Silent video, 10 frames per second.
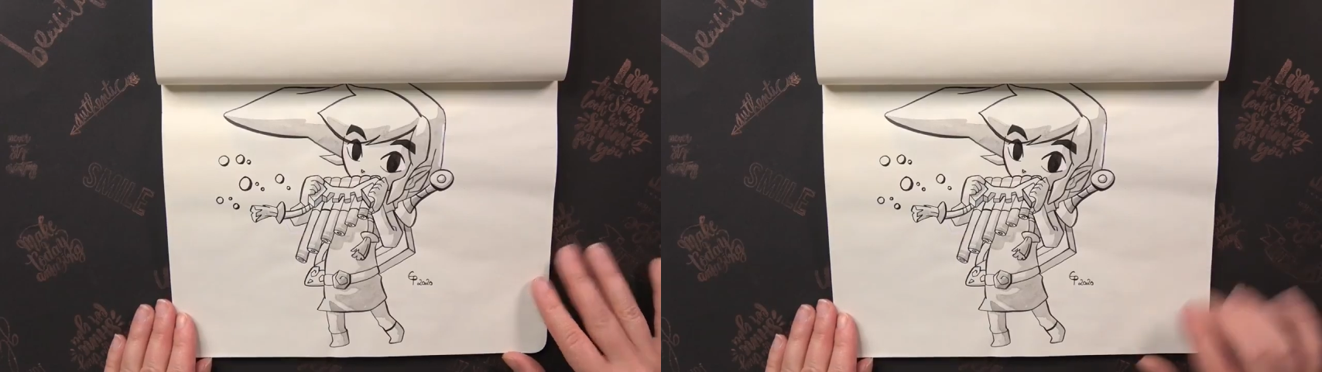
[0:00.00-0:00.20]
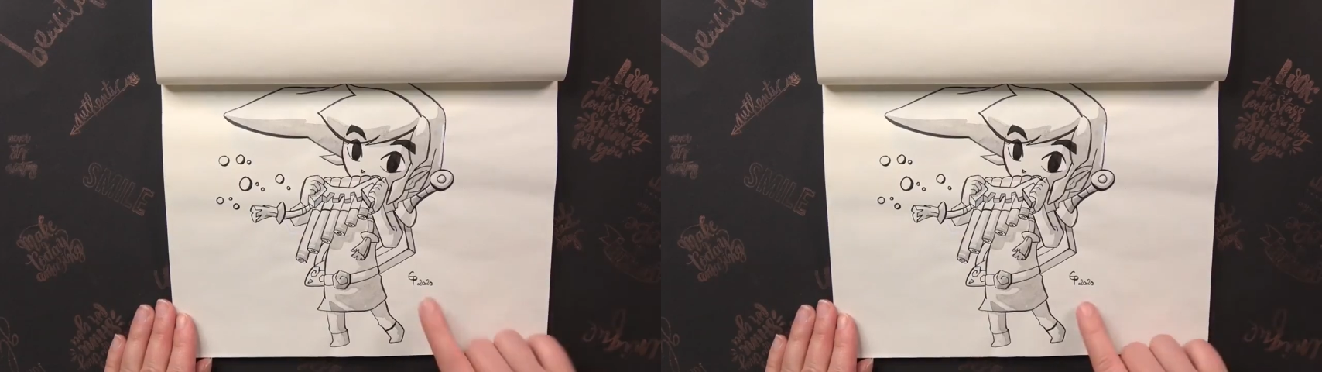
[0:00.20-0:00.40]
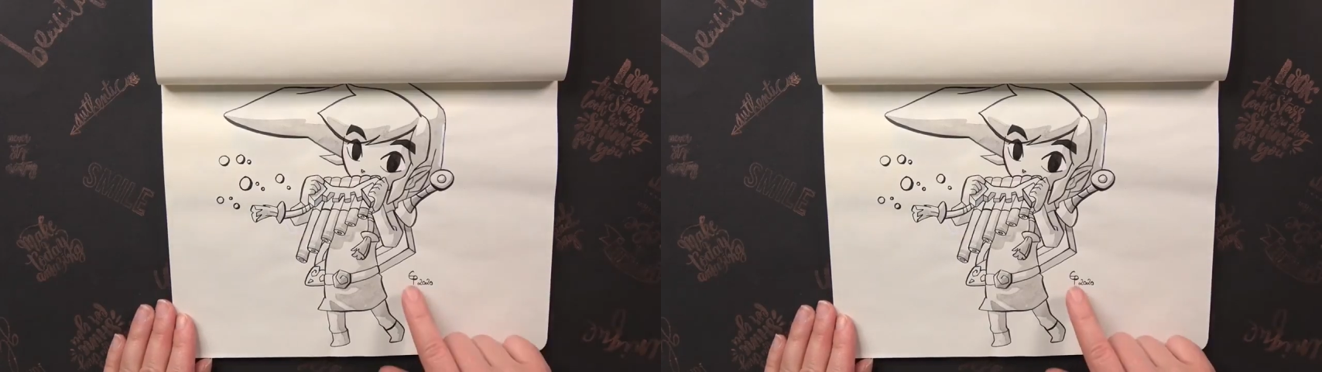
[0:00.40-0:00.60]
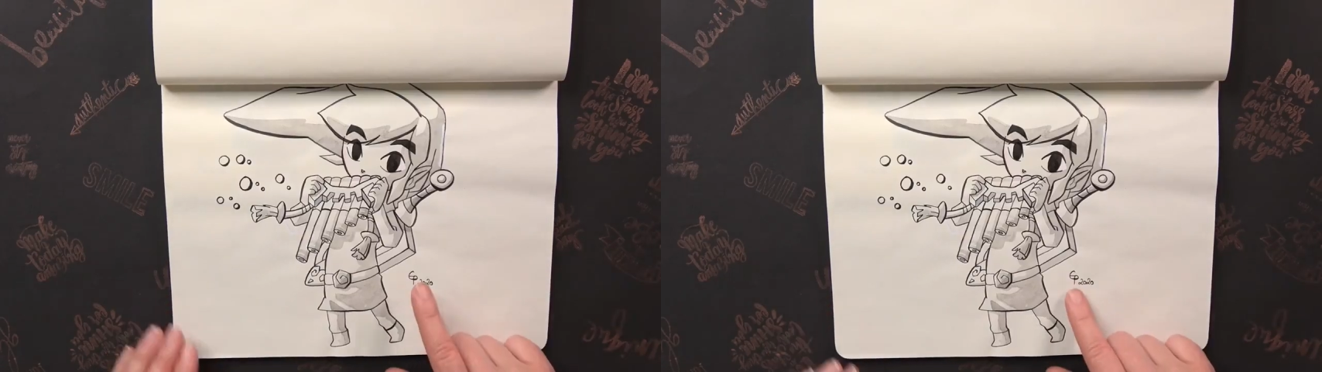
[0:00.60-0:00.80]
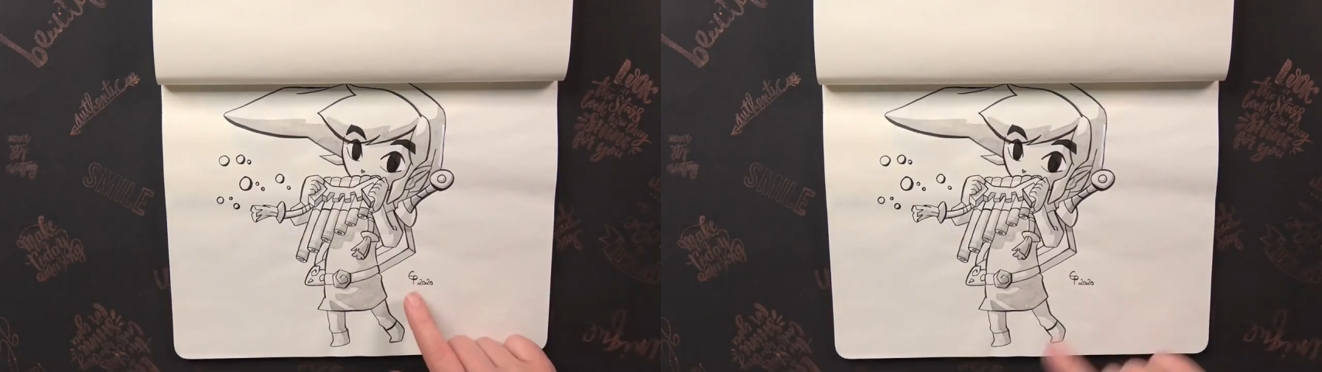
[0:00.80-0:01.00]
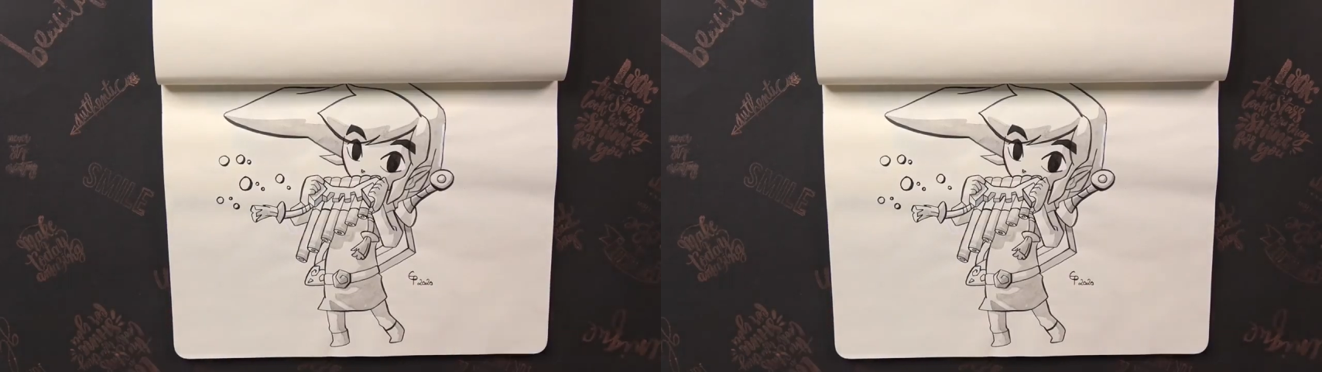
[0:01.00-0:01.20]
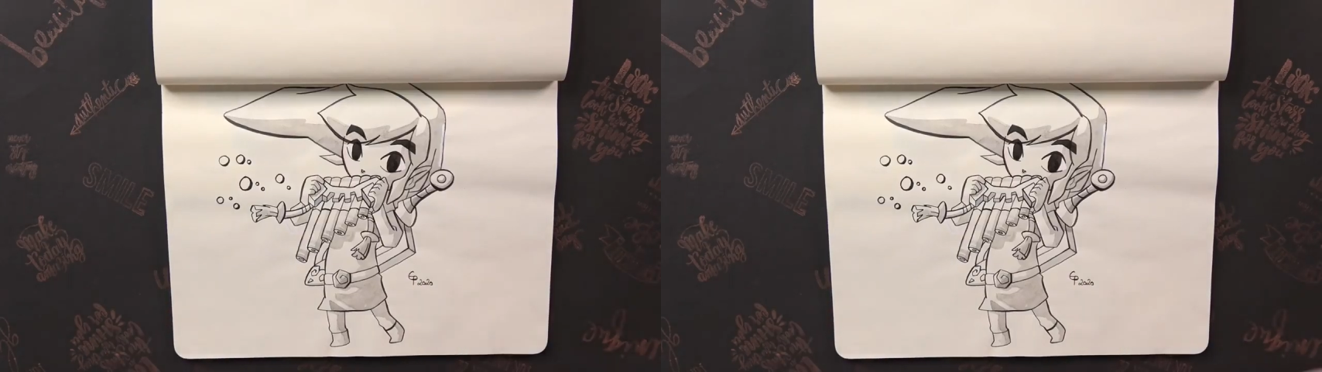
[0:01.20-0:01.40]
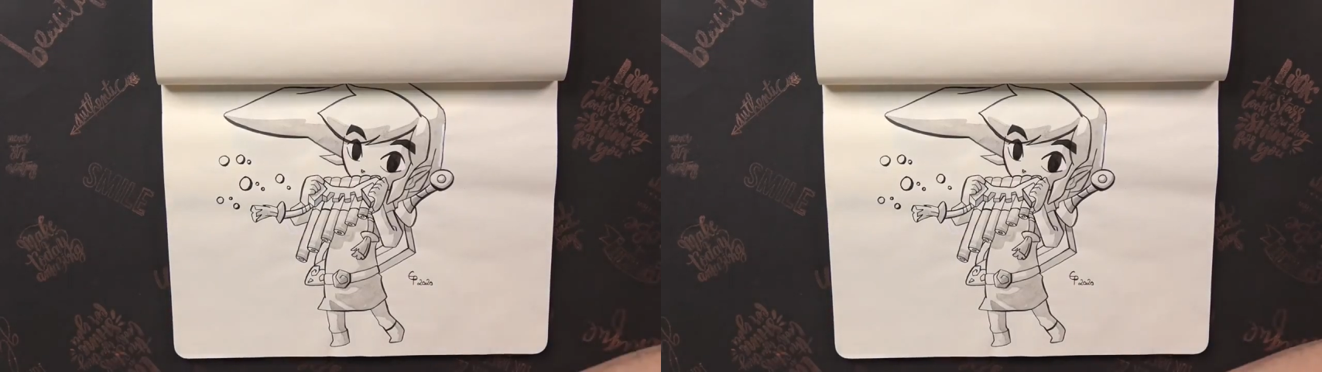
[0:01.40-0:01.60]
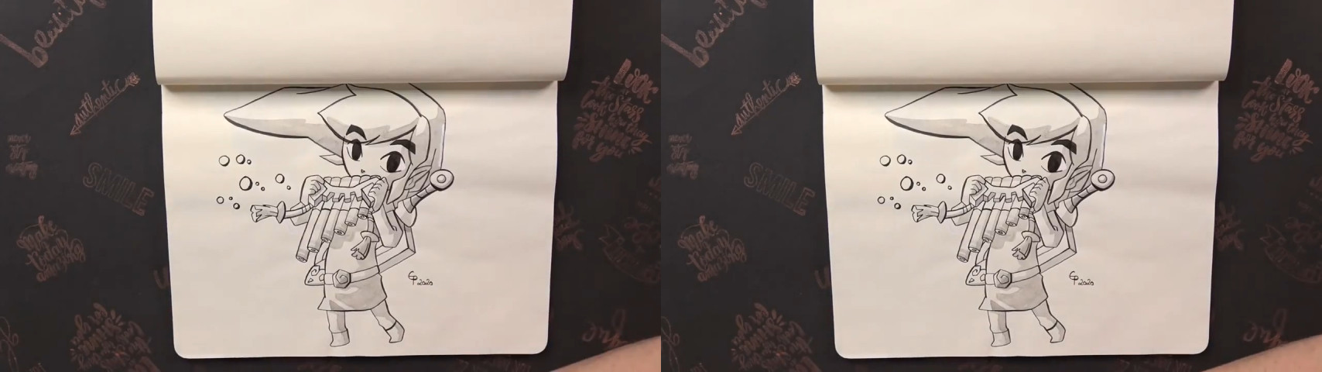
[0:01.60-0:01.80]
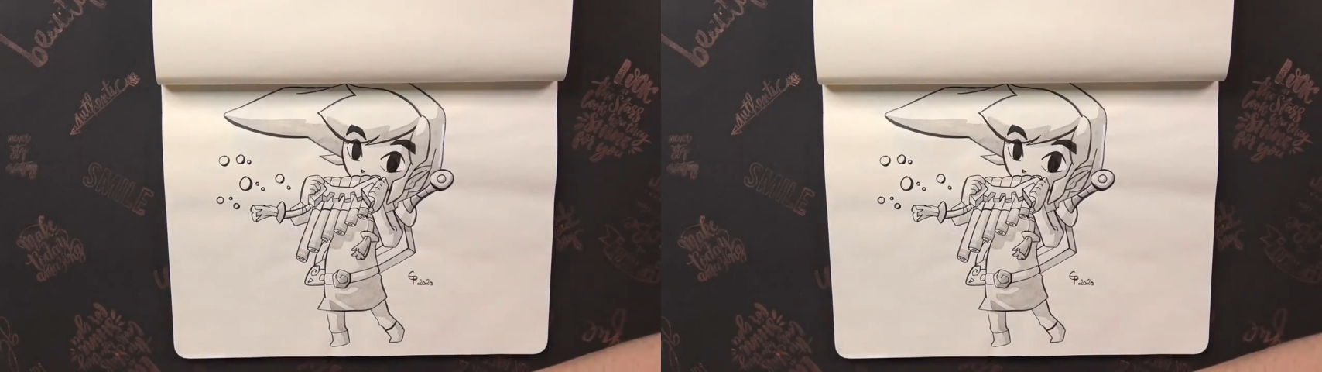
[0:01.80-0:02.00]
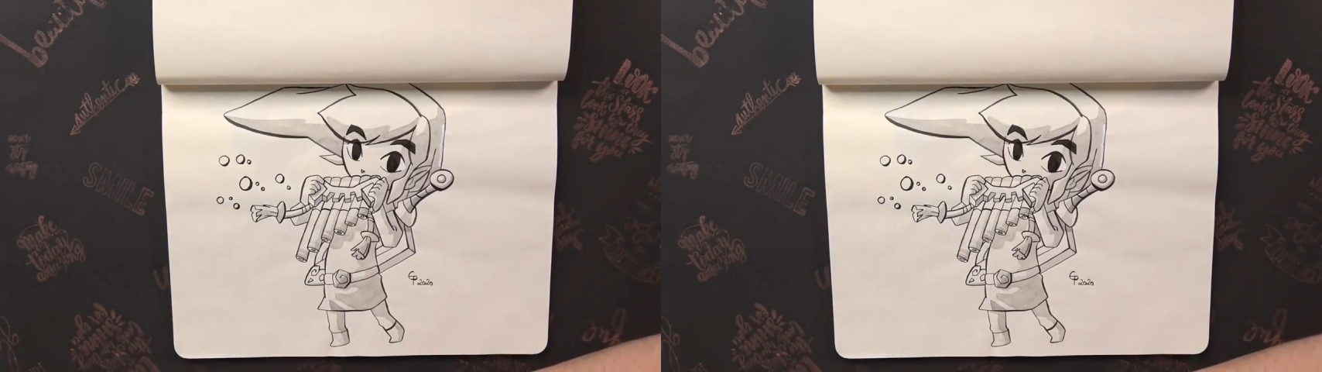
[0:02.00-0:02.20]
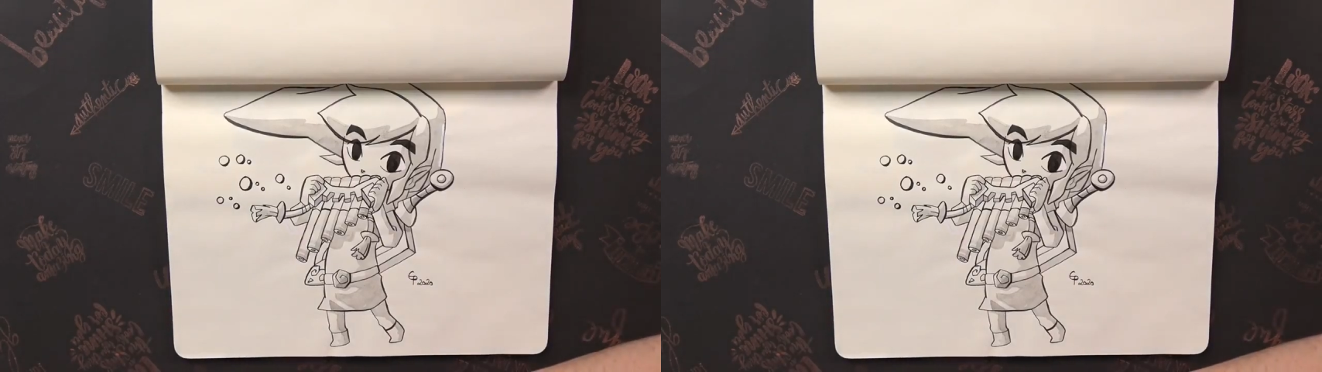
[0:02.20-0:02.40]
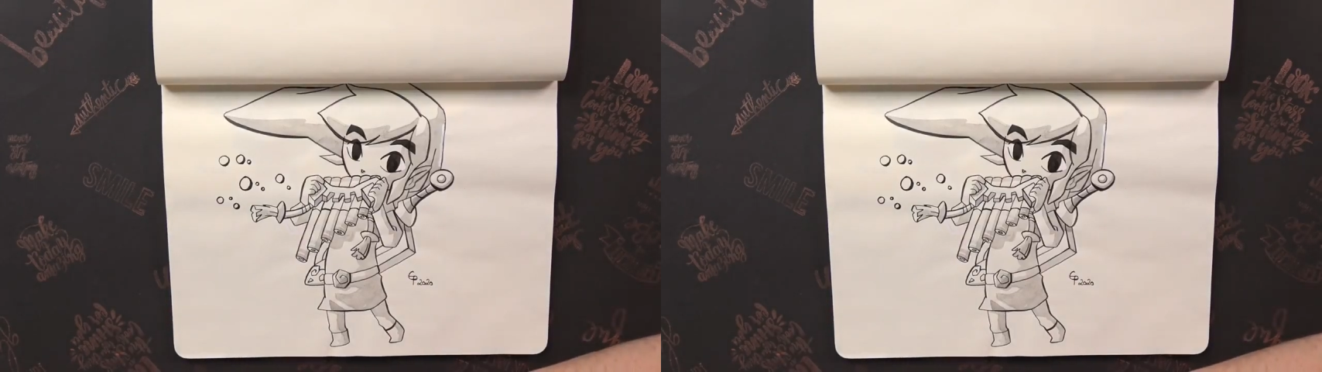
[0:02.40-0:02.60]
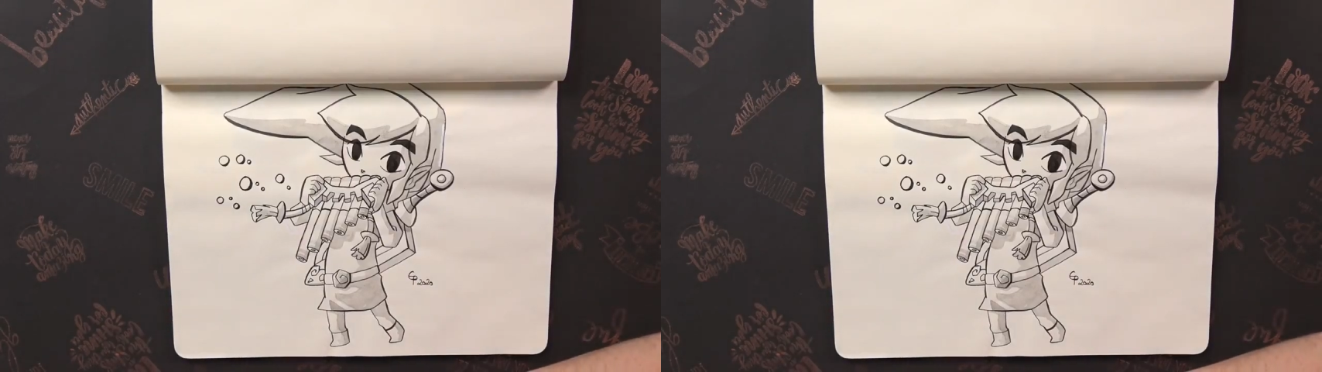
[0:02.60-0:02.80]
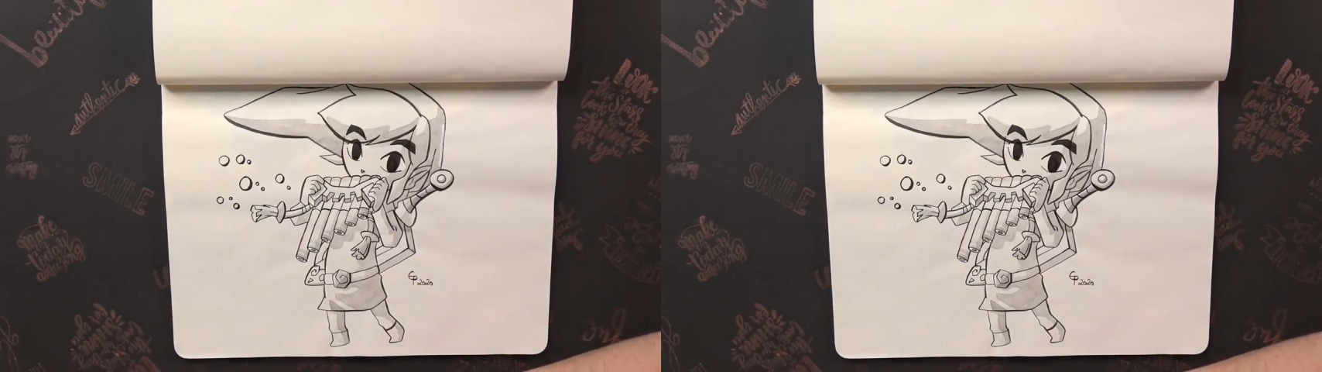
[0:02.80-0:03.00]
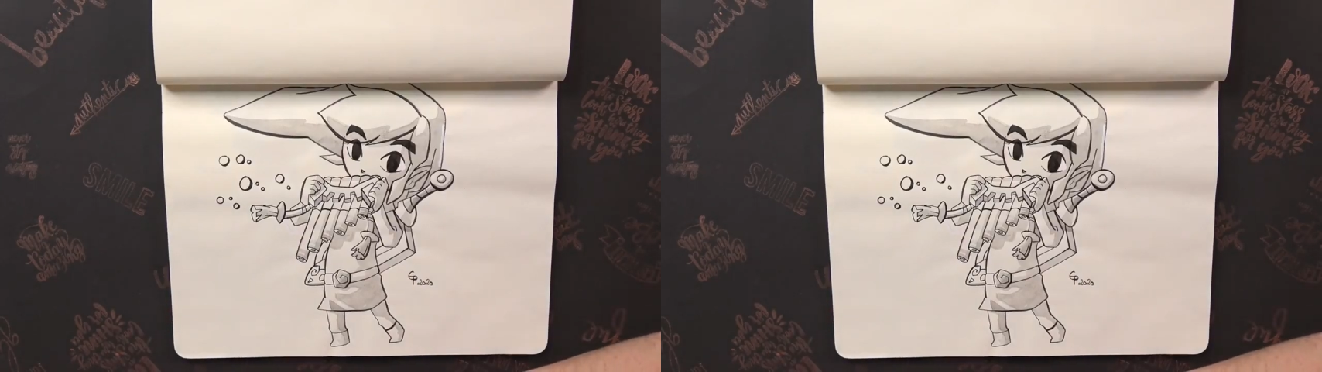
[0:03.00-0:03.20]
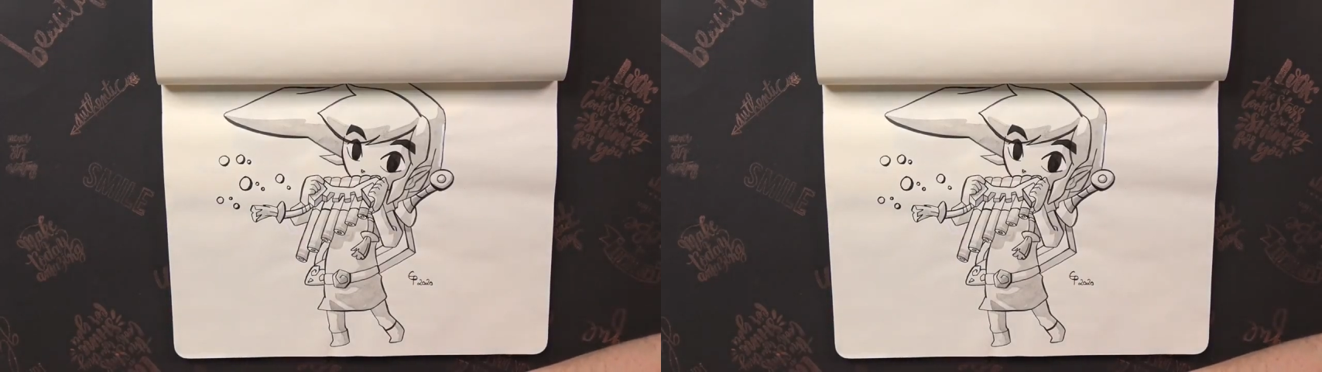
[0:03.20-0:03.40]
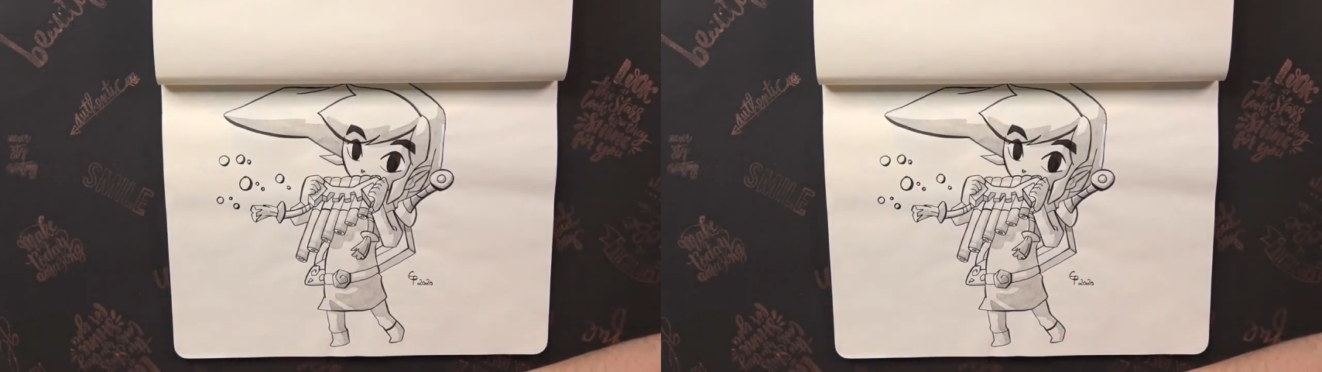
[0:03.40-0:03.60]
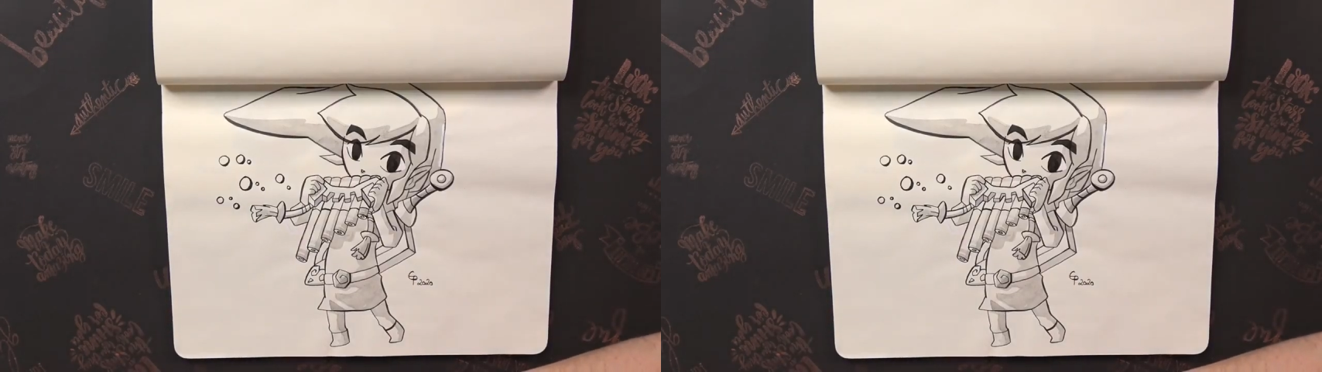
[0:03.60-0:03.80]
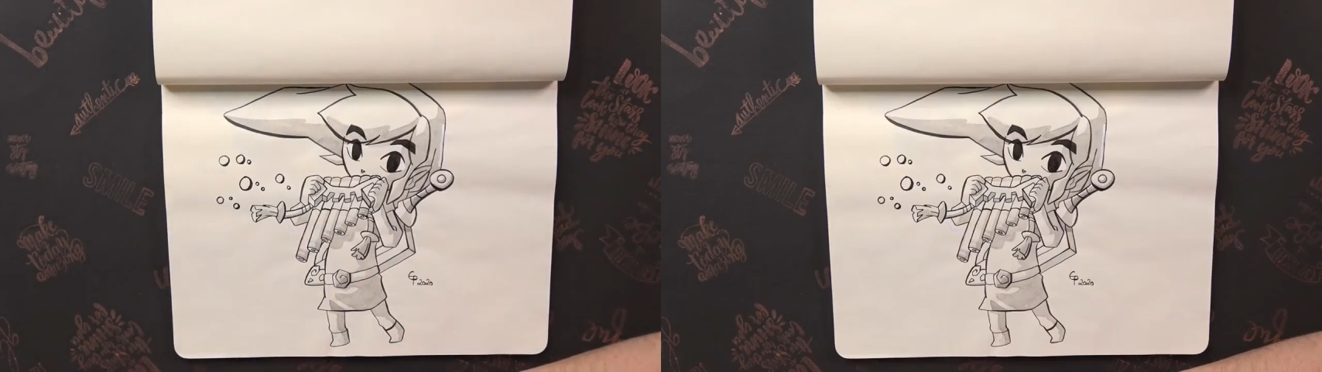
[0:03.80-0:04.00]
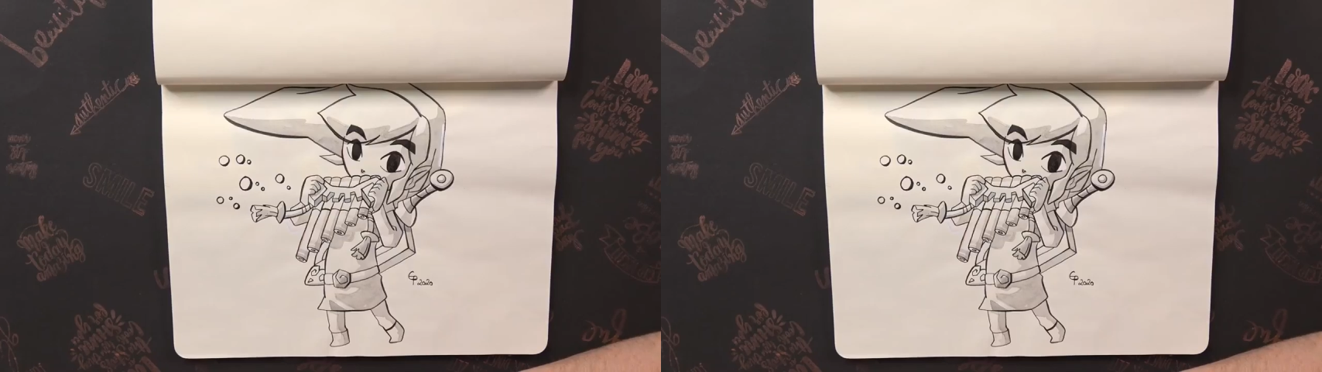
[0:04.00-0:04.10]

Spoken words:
[unreadable: no face in view]